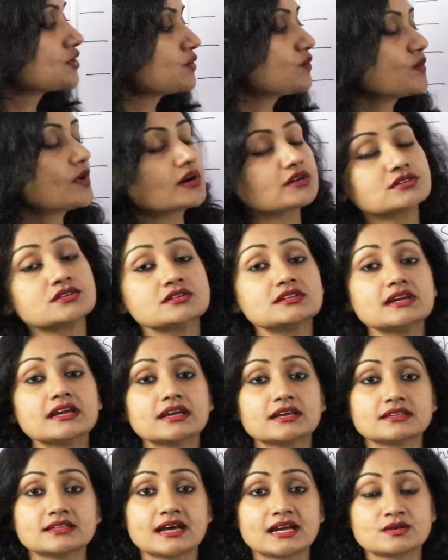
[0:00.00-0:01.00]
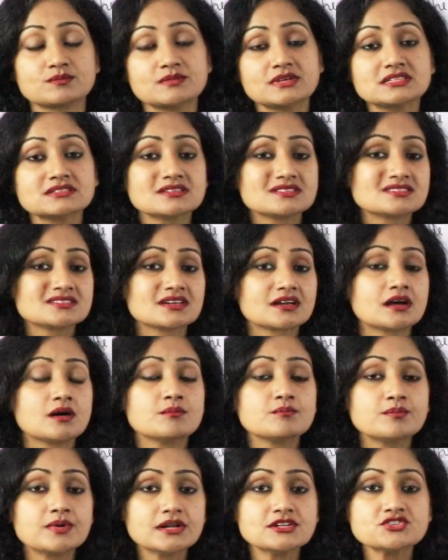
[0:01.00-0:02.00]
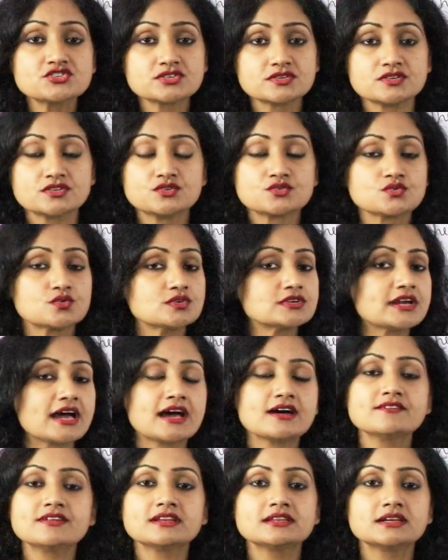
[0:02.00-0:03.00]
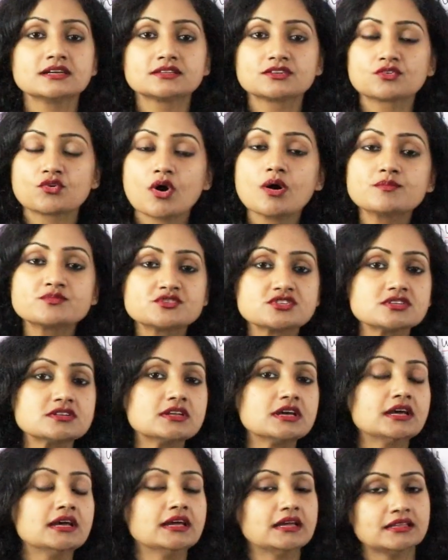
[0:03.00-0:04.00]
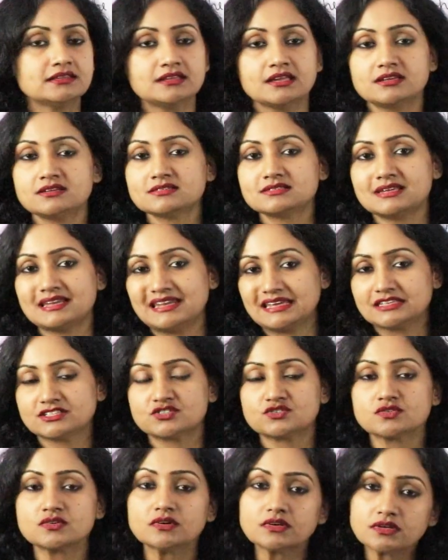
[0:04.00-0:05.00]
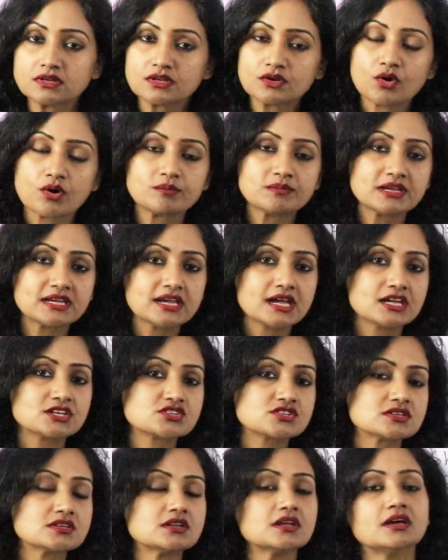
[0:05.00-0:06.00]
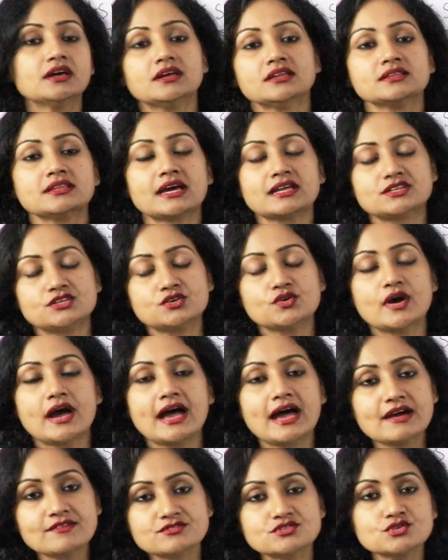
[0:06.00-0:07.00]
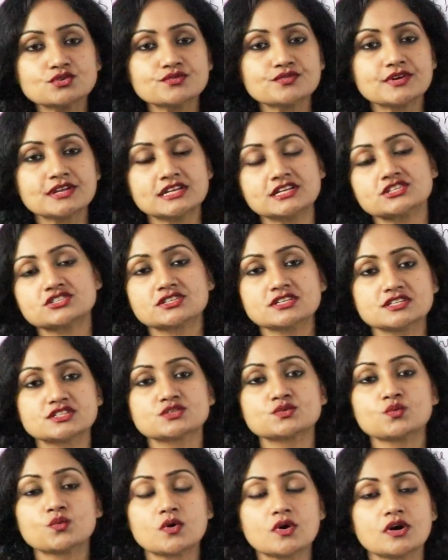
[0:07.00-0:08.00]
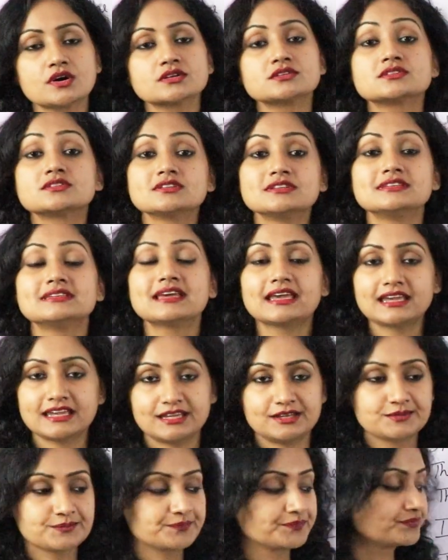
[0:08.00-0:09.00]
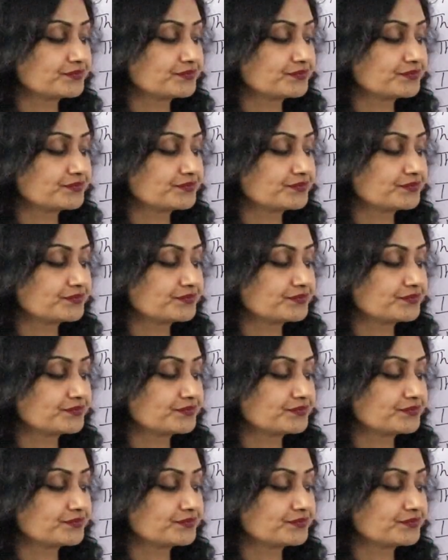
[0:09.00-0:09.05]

your work today. That means it's a compulsion. You don't have any other option. There is an external obligation that you have to finish this work today.